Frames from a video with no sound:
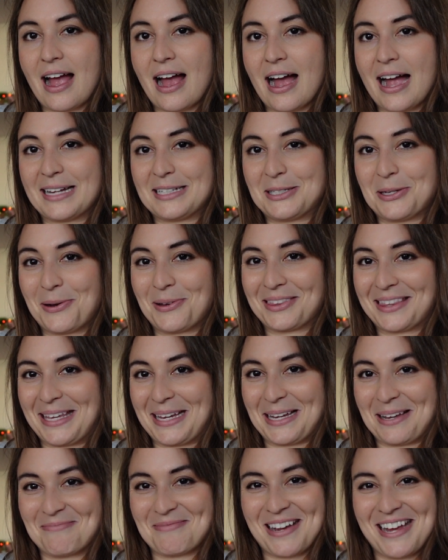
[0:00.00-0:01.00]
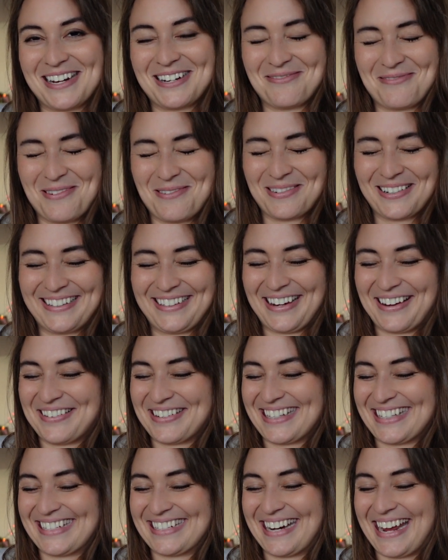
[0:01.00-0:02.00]
I don't think I'm gonna work
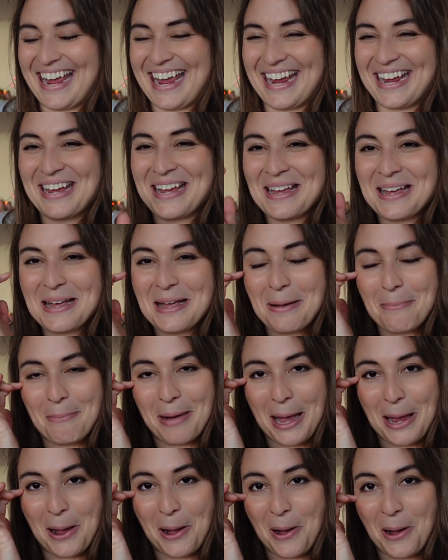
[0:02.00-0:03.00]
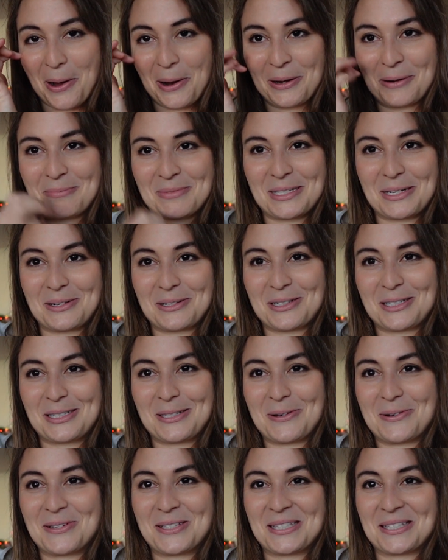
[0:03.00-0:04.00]
out today. My arms are
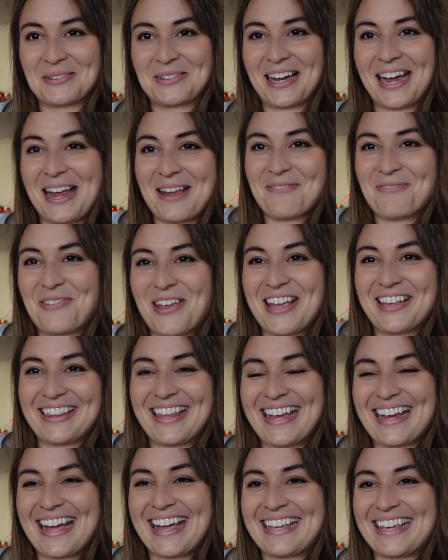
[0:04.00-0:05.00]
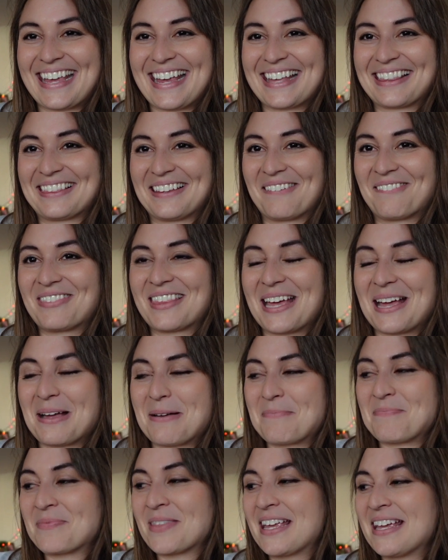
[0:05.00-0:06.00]
so sore, I feel like I can't lift
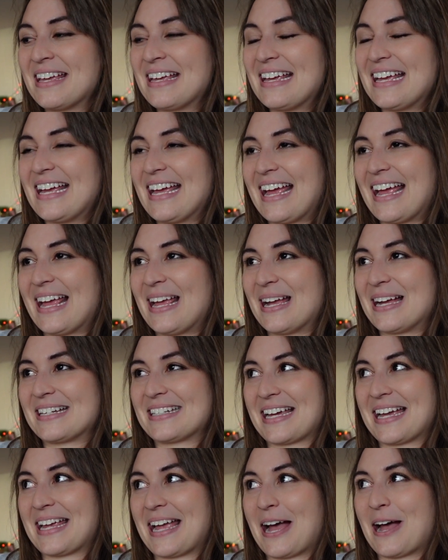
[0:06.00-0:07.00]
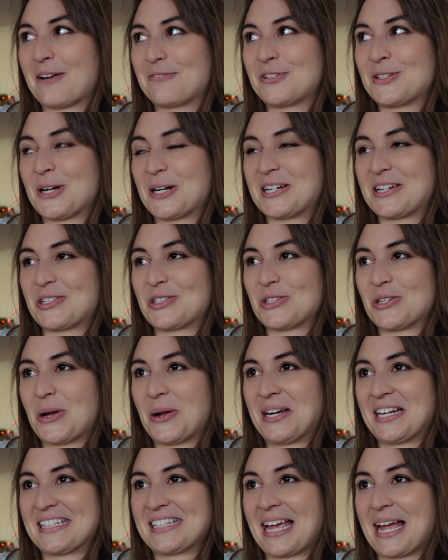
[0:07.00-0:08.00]
them. And I have started to
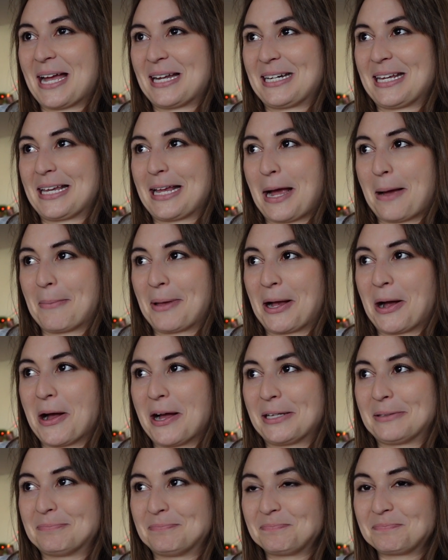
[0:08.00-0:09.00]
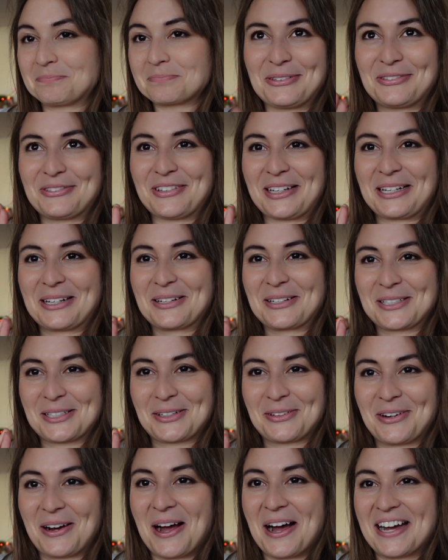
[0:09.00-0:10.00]
notice a headache coming on. Fingers
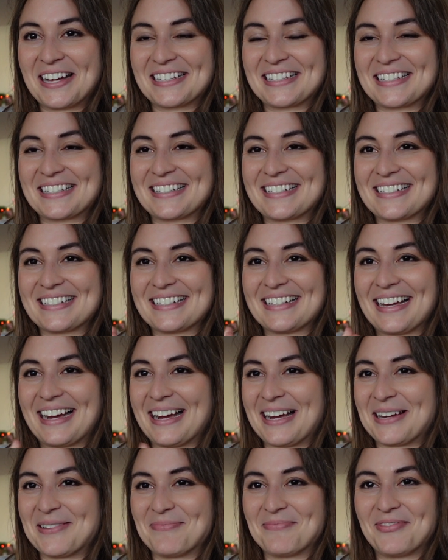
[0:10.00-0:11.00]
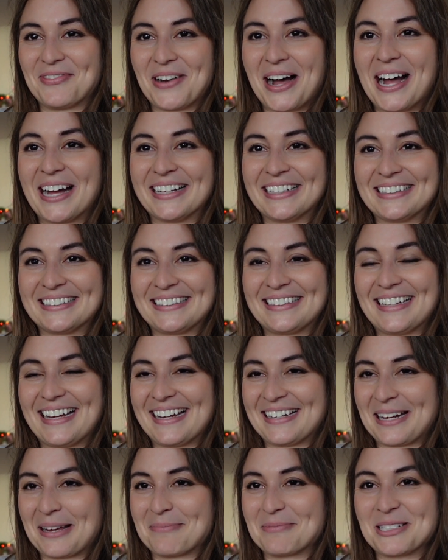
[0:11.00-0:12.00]
crossed, I'm fine,
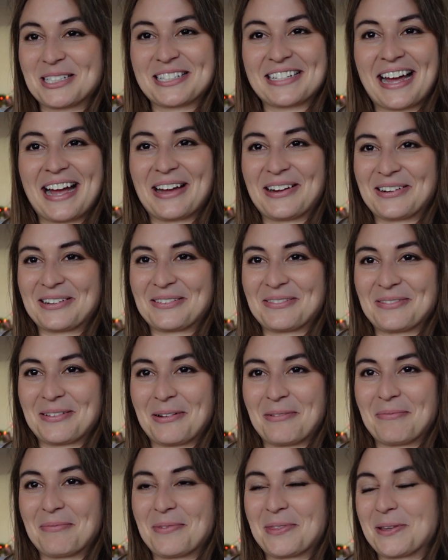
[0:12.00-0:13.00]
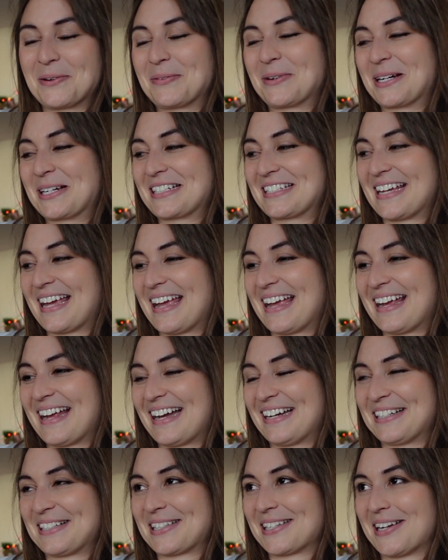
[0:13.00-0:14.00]
and I'm just tired from the workday,
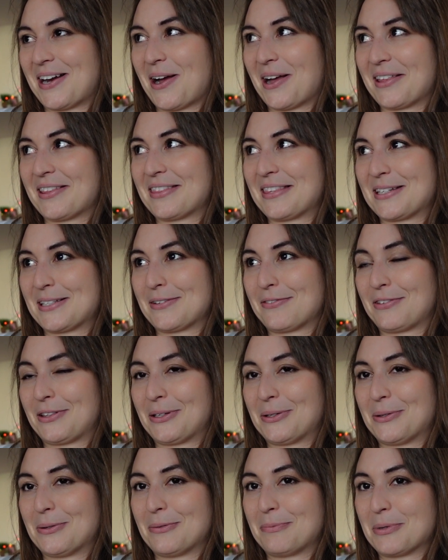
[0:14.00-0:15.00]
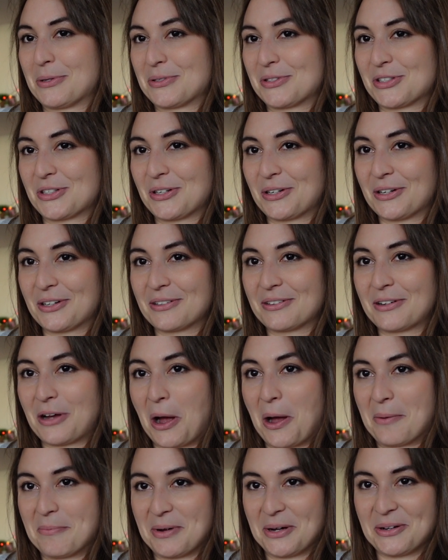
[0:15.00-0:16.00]
and it's not this flu booster
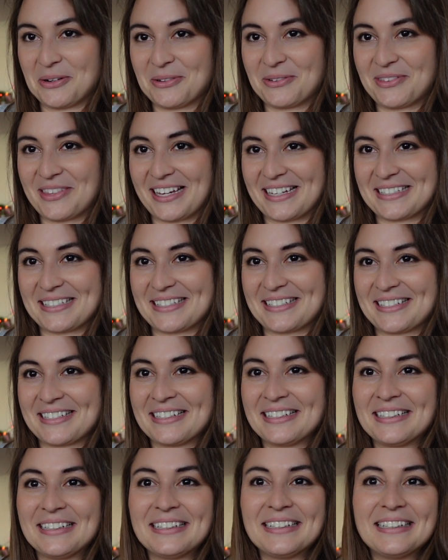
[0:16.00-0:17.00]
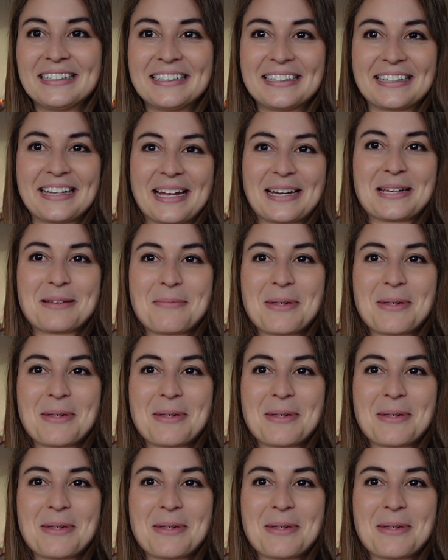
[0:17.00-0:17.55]
combo that's getting